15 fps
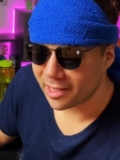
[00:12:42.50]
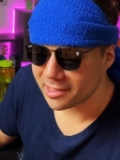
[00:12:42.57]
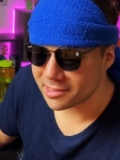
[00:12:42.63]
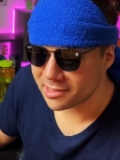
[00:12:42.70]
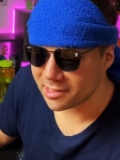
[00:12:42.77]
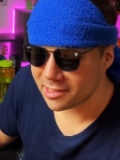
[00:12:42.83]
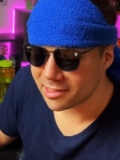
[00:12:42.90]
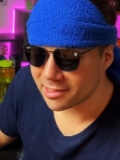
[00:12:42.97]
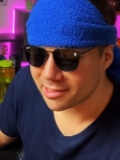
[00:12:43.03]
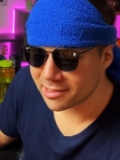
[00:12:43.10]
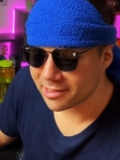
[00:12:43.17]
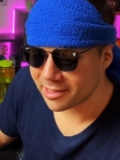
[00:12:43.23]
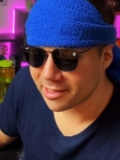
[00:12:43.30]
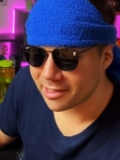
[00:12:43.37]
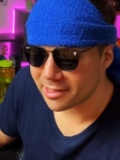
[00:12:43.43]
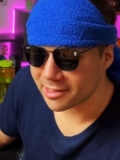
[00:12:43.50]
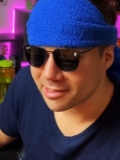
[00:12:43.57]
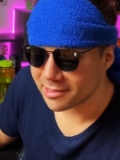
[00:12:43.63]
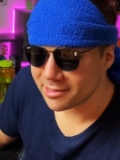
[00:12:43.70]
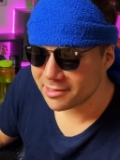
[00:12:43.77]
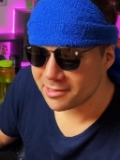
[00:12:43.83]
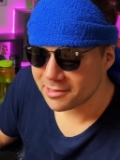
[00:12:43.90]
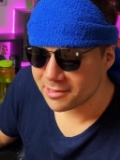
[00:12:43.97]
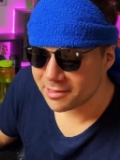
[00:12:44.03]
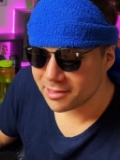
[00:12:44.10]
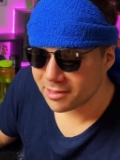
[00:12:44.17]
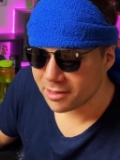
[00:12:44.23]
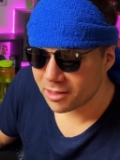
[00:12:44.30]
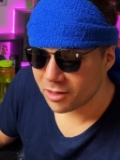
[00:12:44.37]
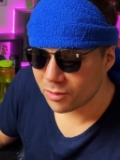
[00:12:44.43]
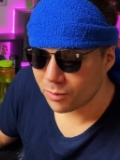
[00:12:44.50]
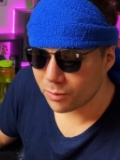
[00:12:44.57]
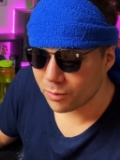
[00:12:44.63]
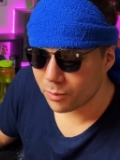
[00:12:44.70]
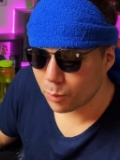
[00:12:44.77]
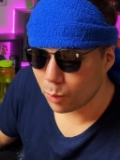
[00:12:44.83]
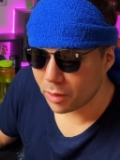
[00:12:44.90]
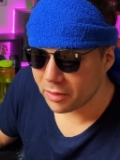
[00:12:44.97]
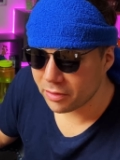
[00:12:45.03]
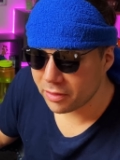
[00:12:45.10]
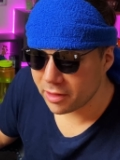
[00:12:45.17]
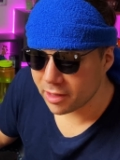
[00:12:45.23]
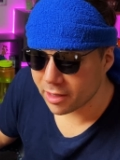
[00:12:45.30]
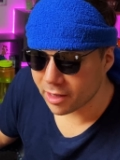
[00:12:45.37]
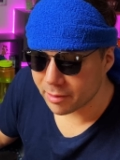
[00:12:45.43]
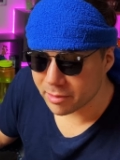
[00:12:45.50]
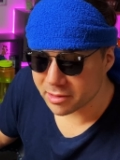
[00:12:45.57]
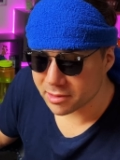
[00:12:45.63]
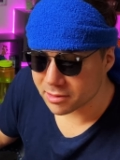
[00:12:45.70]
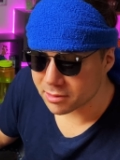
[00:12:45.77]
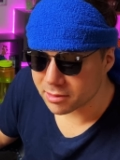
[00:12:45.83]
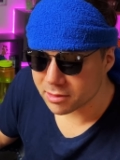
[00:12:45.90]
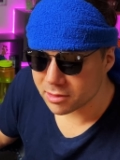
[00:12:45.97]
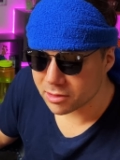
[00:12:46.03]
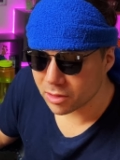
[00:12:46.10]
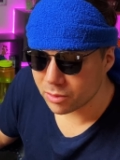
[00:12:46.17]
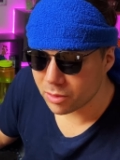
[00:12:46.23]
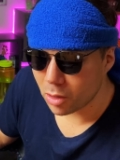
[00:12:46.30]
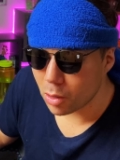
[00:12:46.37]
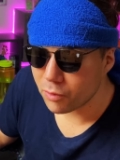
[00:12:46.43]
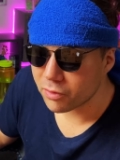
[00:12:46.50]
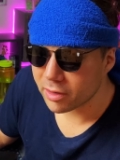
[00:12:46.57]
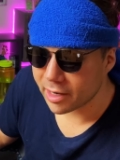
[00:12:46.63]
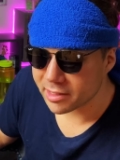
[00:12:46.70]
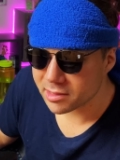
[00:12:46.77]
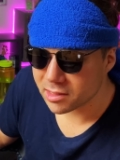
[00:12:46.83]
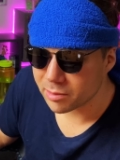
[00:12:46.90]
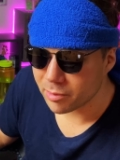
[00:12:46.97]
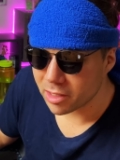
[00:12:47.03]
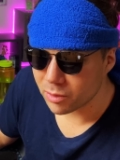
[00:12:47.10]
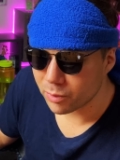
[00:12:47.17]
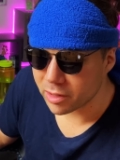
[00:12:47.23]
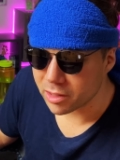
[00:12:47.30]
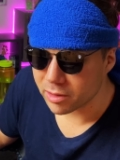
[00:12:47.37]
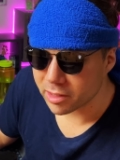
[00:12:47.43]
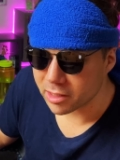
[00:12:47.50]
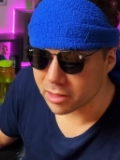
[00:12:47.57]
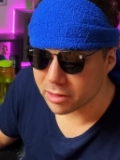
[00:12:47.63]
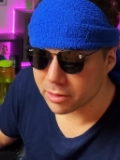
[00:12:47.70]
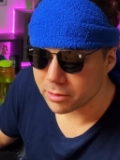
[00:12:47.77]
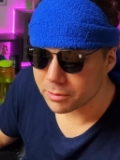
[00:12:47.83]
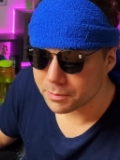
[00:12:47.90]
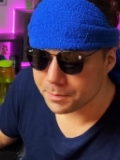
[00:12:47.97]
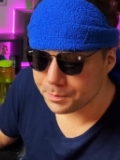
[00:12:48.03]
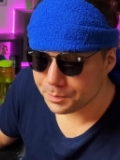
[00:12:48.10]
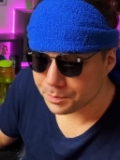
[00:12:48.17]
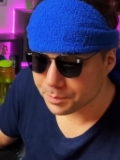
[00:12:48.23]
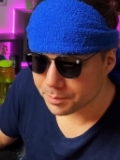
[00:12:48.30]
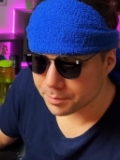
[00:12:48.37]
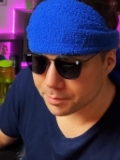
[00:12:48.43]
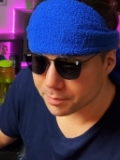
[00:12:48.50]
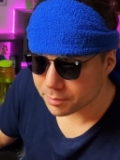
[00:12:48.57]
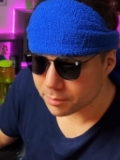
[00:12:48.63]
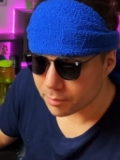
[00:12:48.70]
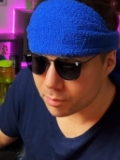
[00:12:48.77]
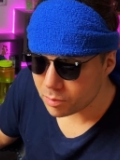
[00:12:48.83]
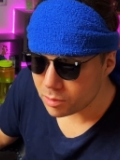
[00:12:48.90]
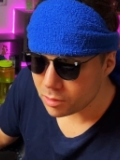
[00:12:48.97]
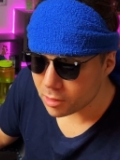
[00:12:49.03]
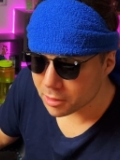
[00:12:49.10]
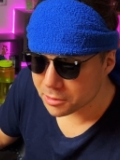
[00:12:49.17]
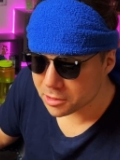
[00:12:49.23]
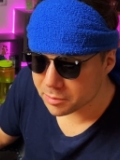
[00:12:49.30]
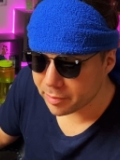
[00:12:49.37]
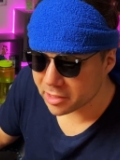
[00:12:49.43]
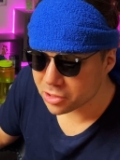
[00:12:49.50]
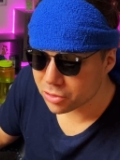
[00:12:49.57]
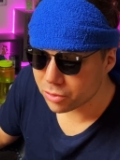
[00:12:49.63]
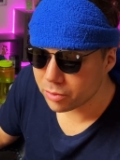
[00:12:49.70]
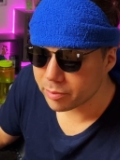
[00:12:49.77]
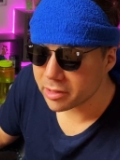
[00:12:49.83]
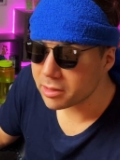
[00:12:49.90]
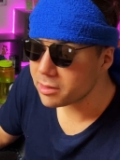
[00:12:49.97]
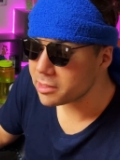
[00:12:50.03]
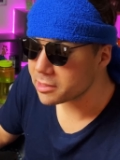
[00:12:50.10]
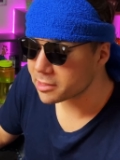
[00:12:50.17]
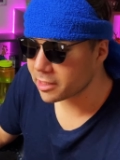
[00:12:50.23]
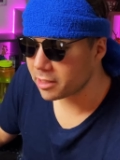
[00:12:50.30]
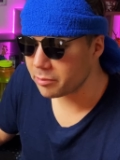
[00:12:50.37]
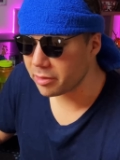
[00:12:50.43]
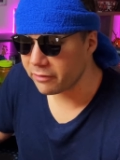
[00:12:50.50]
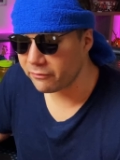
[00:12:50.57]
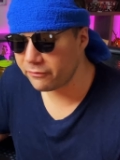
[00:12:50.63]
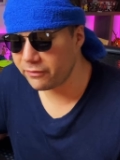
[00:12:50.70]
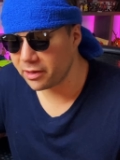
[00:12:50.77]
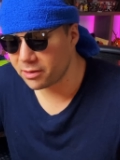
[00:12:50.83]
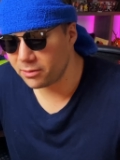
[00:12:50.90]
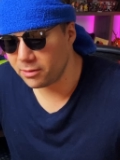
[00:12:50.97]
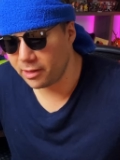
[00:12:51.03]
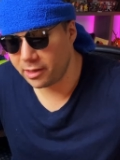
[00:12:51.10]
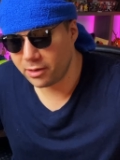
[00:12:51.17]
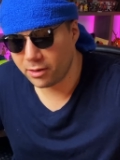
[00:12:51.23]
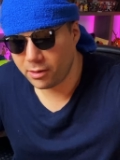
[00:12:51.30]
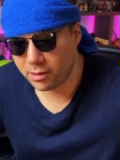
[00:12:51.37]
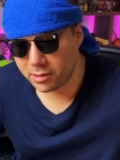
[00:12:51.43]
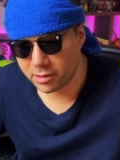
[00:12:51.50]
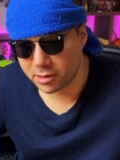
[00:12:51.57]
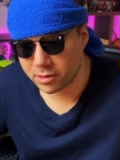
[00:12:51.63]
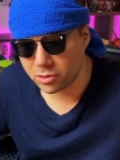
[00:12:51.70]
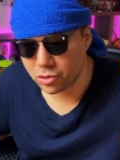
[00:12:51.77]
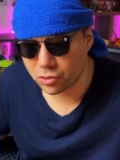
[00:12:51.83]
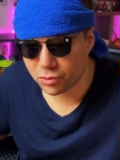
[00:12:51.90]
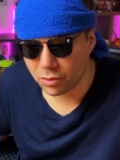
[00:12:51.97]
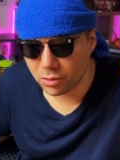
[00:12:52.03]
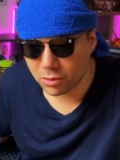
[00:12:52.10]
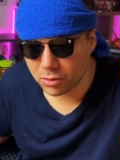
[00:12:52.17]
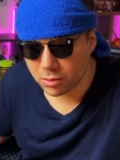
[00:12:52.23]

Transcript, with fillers: I see, yeah. One thing, Aibetsu, don't overestimate what you can do. Special abilities can be fickle and hard to control.